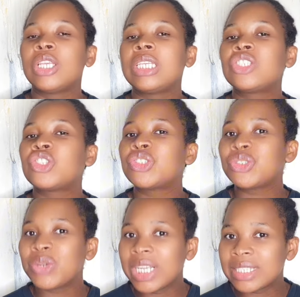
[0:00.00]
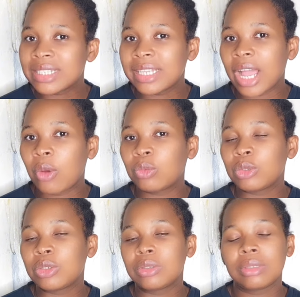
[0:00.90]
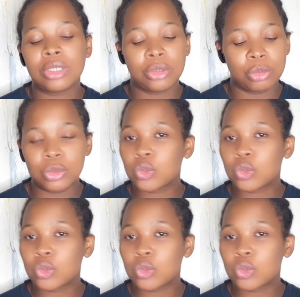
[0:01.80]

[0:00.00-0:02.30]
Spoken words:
it shrinks down, you know,